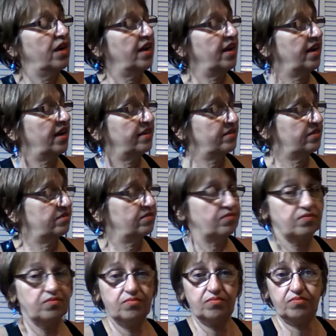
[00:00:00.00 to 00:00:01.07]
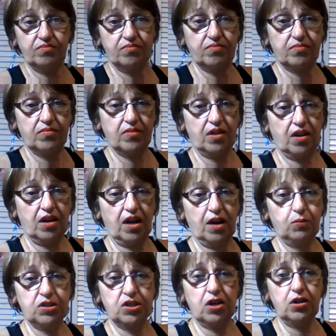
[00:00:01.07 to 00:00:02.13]
And I
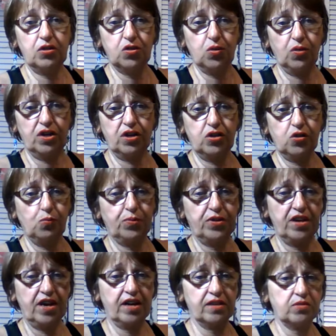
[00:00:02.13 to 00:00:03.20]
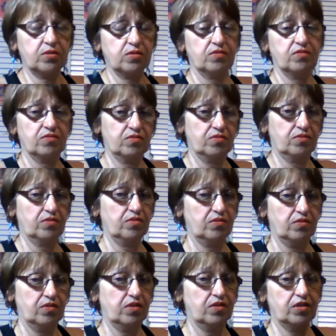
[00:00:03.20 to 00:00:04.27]
was going to do it at UPS.
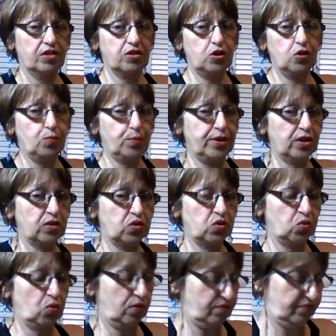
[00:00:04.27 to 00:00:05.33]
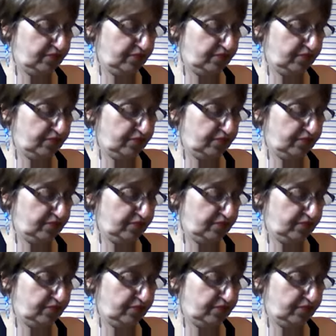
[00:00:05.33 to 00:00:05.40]
There's a UPS store.